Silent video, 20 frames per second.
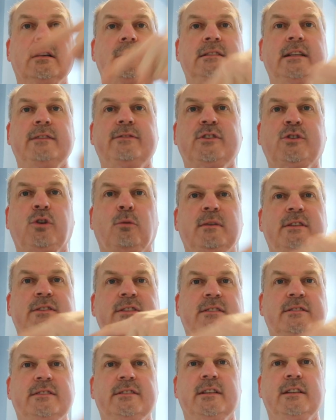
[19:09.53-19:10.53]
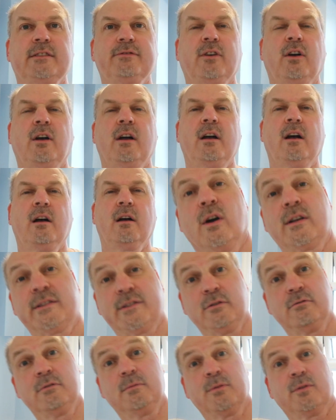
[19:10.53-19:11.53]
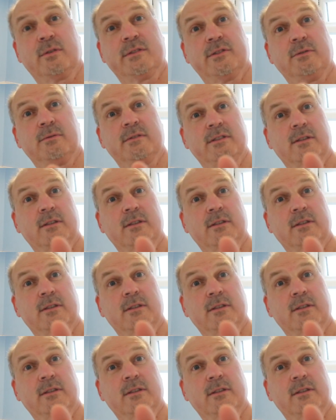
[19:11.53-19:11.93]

Leave your comments underneath. I do reply to them,